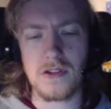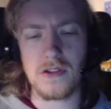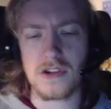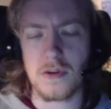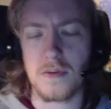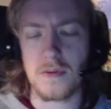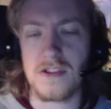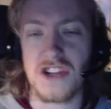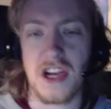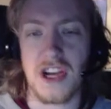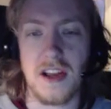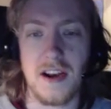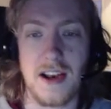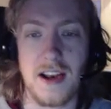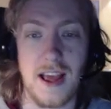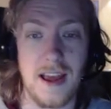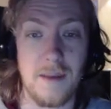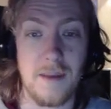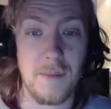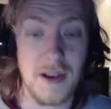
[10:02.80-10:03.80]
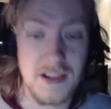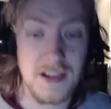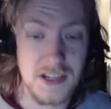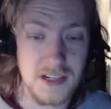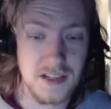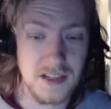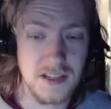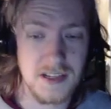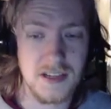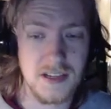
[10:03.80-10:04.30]
YouTuber Jaden
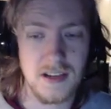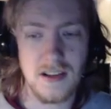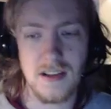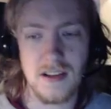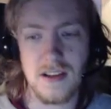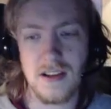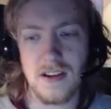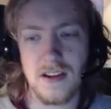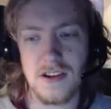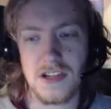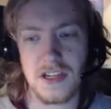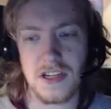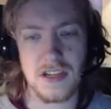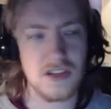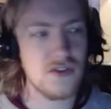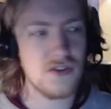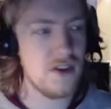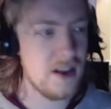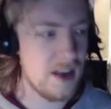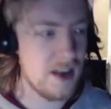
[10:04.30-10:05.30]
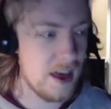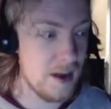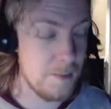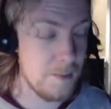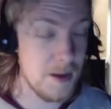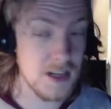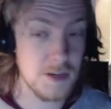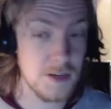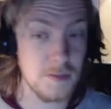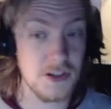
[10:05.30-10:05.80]
Animations. She does great
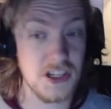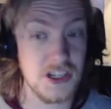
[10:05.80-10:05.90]
animation,